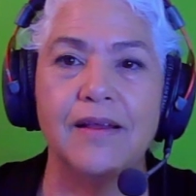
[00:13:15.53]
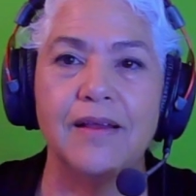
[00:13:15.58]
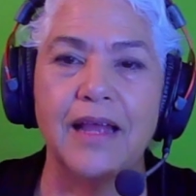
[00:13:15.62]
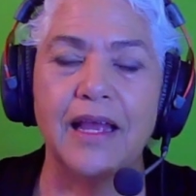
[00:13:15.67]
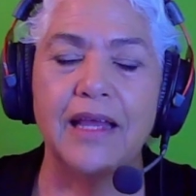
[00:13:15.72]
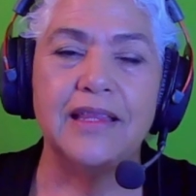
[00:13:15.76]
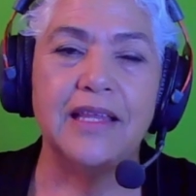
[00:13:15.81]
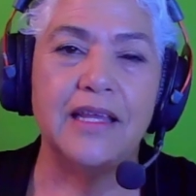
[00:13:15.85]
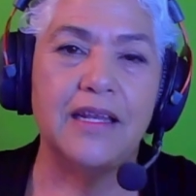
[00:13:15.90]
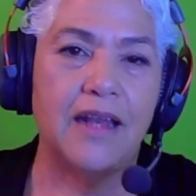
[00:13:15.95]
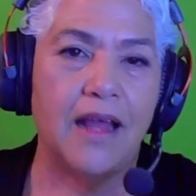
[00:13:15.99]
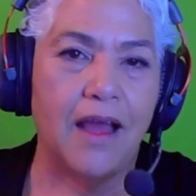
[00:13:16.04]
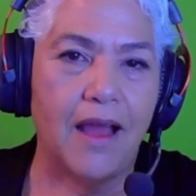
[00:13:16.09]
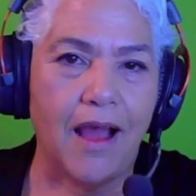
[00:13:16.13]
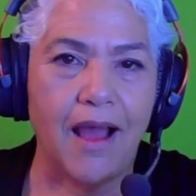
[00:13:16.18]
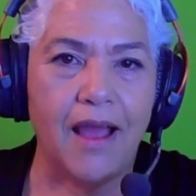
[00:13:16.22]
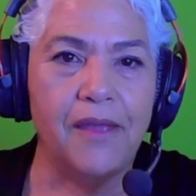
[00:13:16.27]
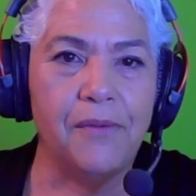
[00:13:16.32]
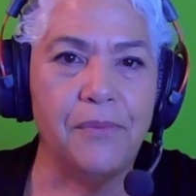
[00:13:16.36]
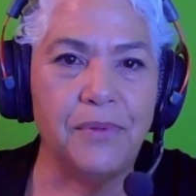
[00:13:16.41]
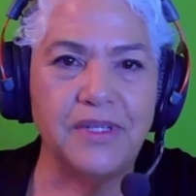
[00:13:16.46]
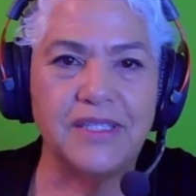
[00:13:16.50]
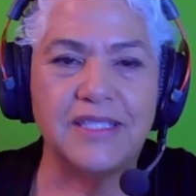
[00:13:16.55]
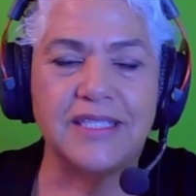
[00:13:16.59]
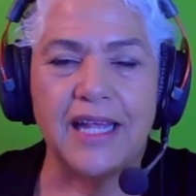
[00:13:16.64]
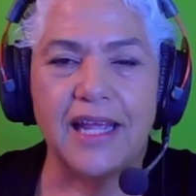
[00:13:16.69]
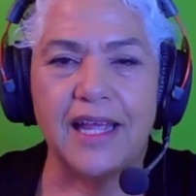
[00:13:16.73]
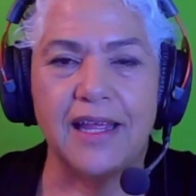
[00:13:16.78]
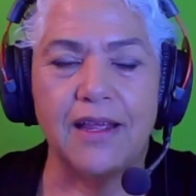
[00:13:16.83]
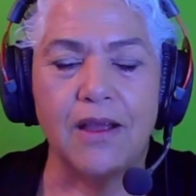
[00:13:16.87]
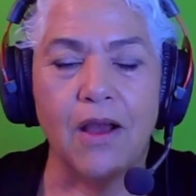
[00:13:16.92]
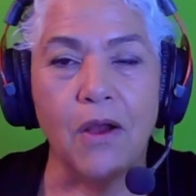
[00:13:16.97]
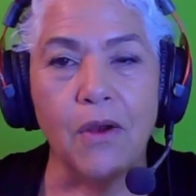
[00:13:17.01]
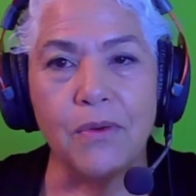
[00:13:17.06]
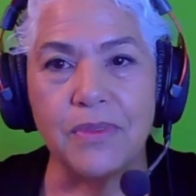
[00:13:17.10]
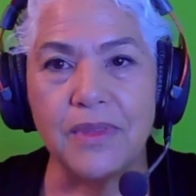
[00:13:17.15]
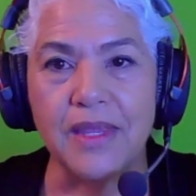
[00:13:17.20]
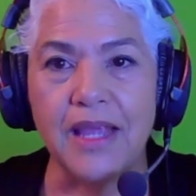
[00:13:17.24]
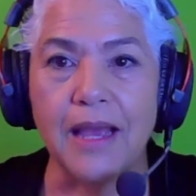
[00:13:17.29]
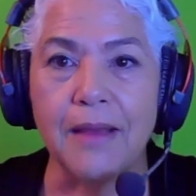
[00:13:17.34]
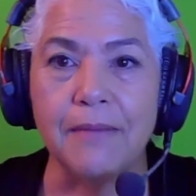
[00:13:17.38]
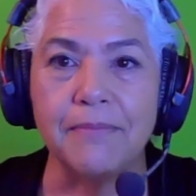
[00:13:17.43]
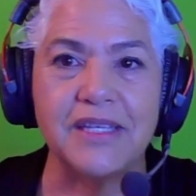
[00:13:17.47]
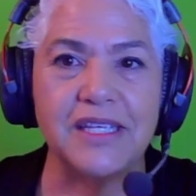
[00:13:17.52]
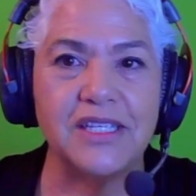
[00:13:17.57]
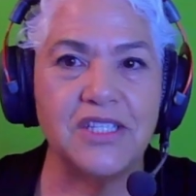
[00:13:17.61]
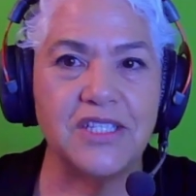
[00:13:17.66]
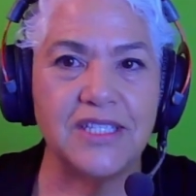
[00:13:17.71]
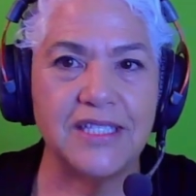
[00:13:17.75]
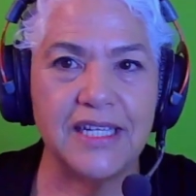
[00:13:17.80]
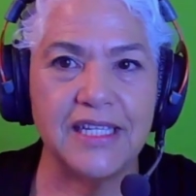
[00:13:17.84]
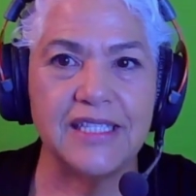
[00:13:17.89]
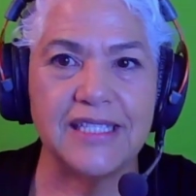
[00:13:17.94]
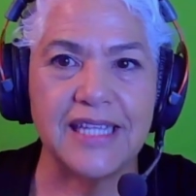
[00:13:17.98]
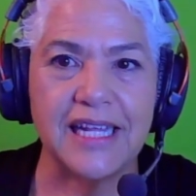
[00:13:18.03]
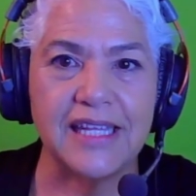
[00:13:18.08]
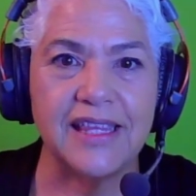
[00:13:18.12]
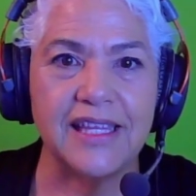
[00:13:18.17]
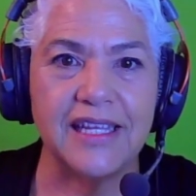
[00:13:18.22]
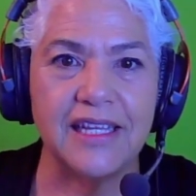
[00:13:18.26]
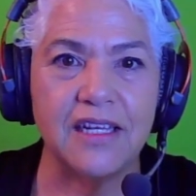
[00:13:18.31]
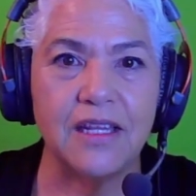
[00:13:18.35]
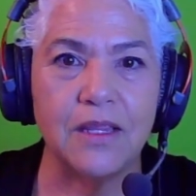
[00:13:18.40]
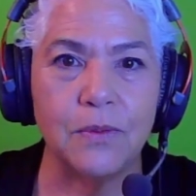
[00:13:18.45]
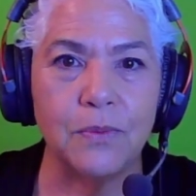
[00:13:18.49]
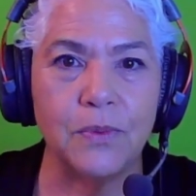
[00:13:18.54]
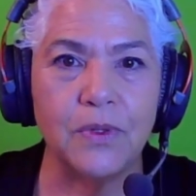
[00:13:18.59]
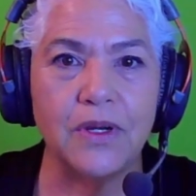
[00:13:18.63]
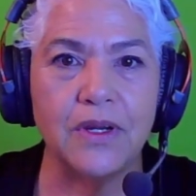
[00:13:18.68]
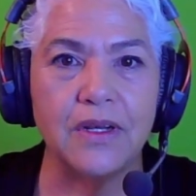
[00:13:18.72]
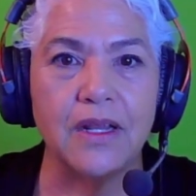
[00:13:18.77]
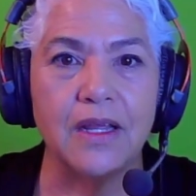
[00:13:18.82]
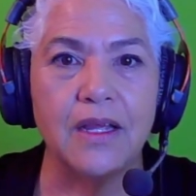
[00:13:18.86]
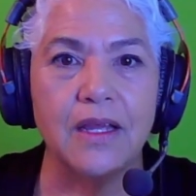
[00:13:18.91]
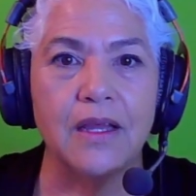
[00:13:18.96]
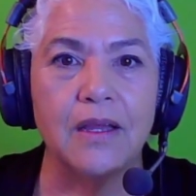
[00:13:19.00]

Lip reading: And then I would say, oh, yeah, did you see? It's at the end of the word.